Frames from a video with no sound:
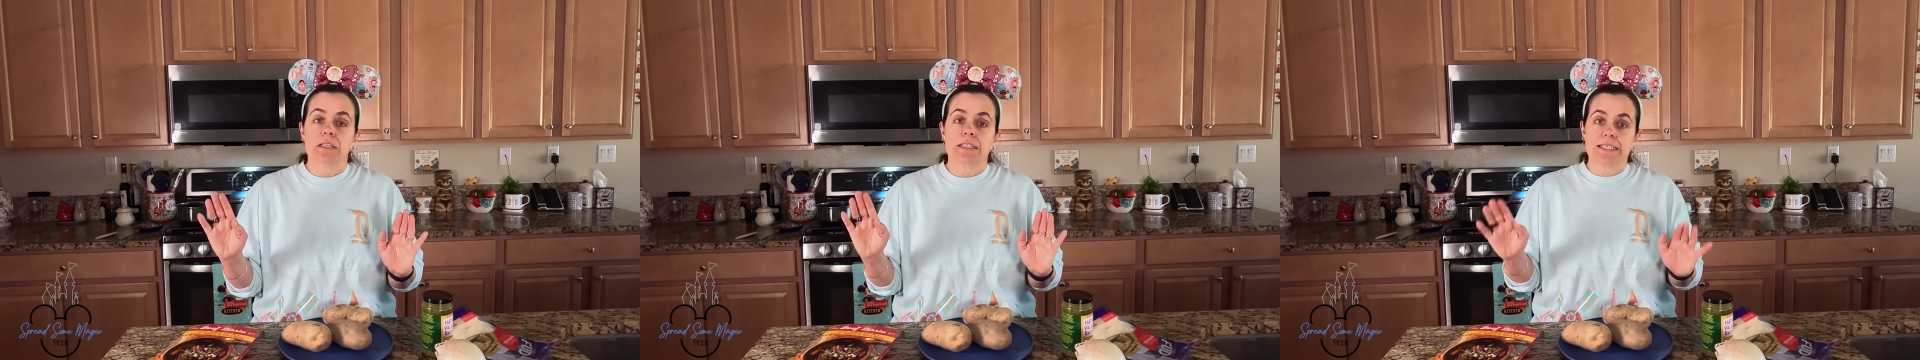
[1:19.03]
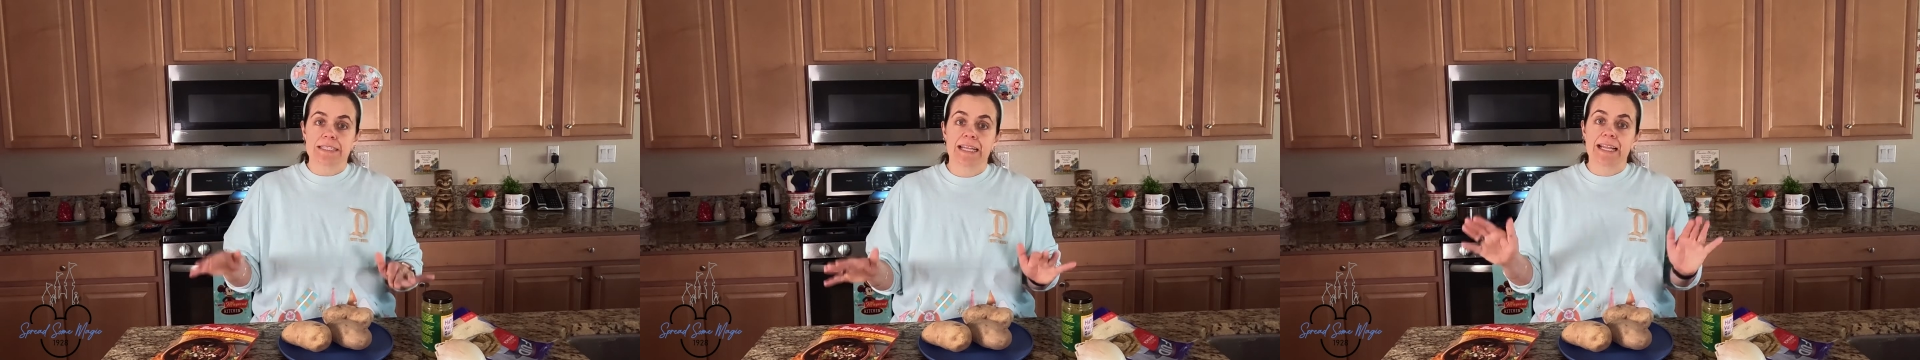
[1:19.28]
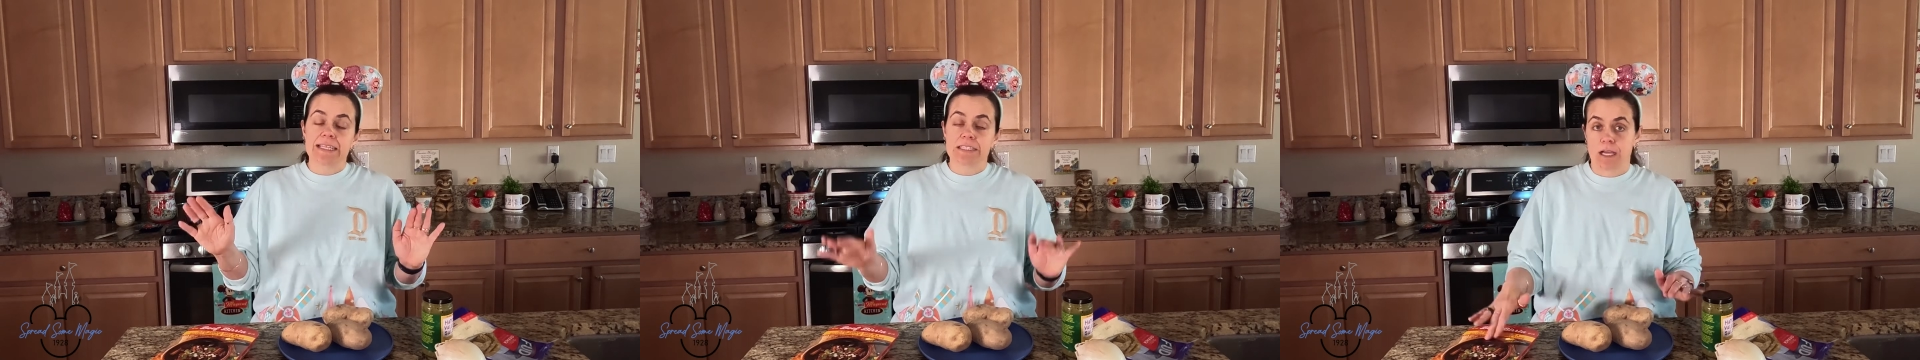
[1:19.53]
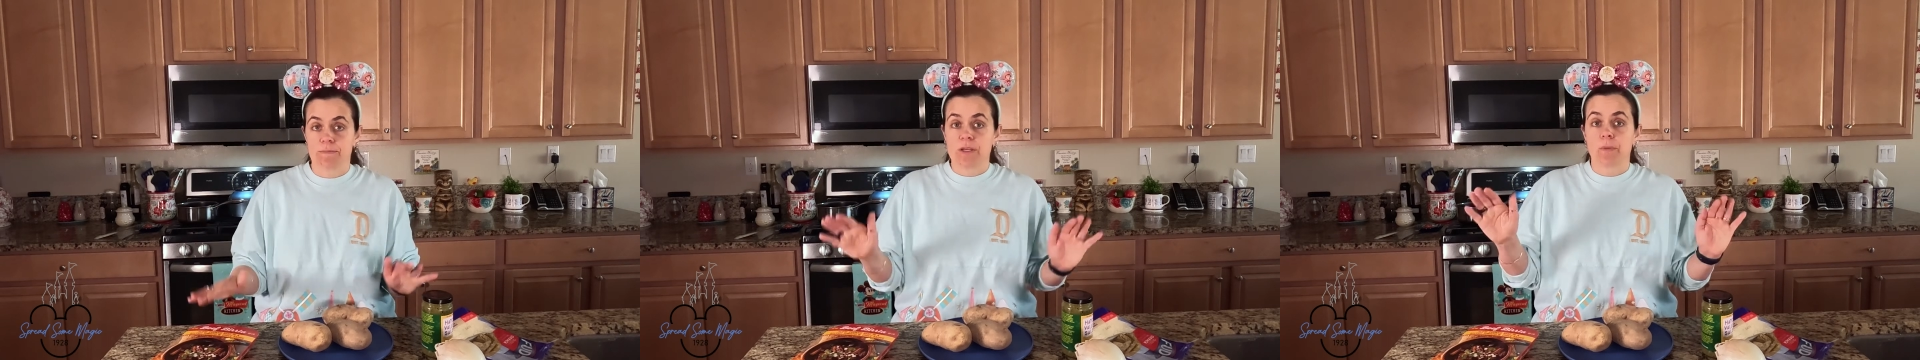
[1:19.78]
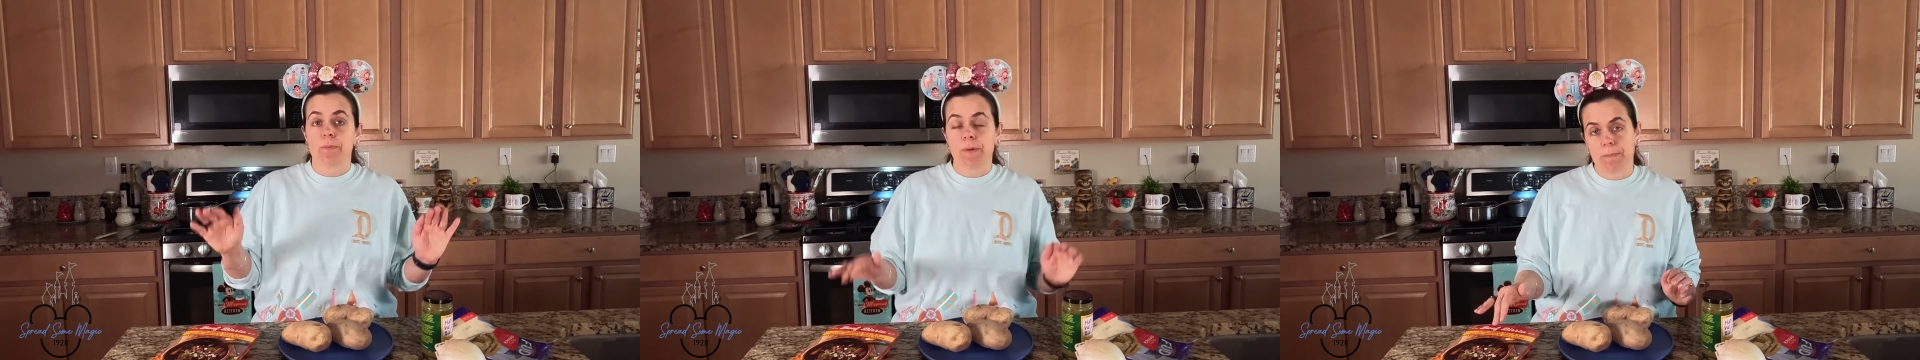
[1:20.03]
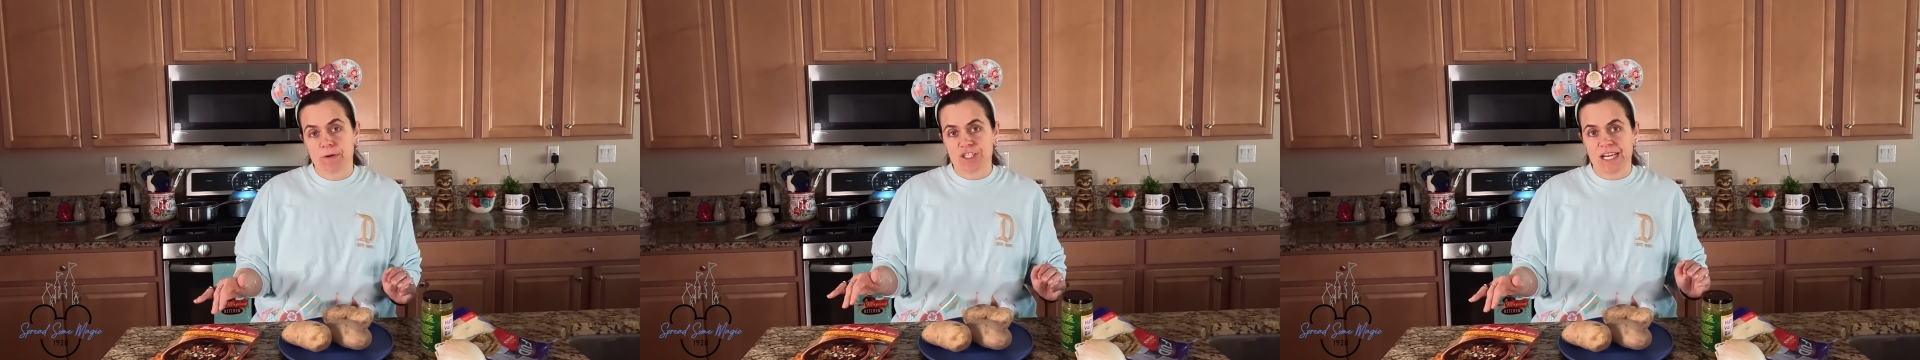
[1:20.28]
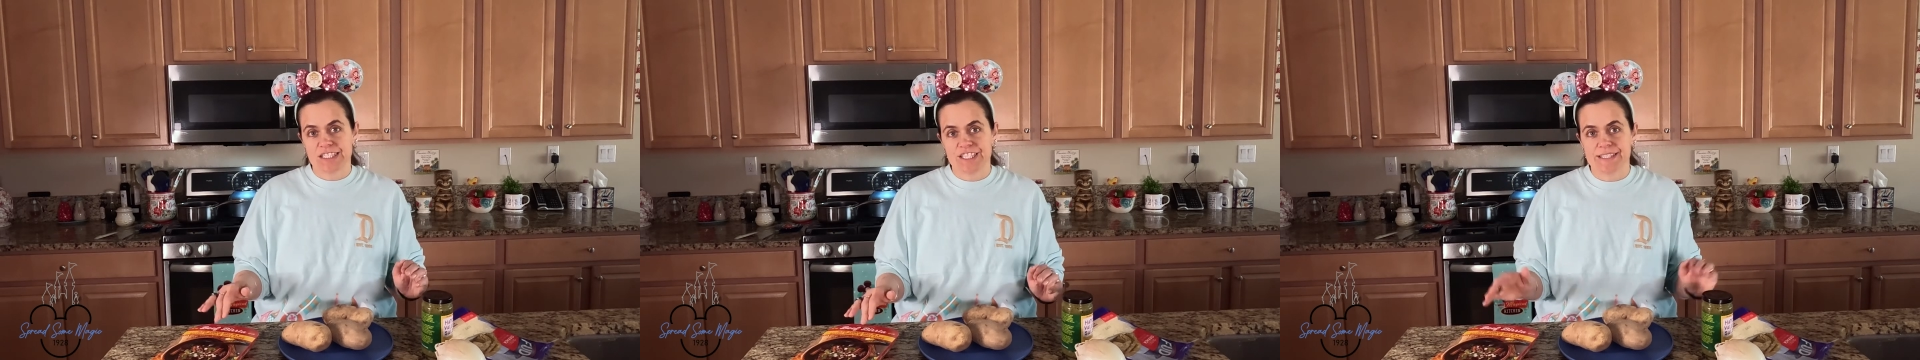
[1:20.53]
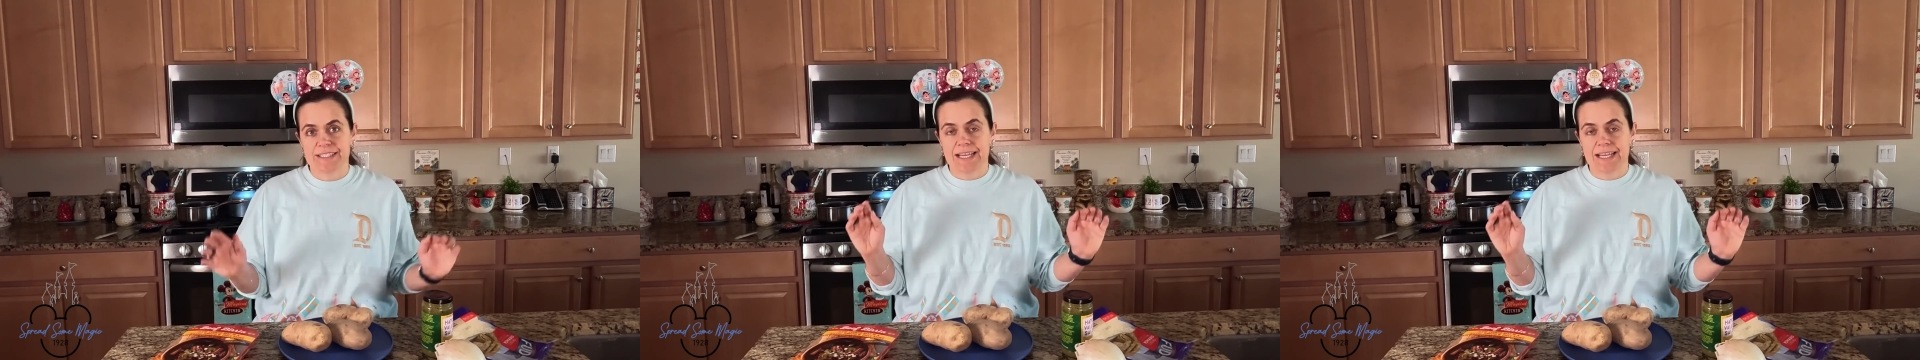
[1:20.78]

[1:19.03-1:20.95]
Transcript: Disneyland tops it with pepper jack cheese.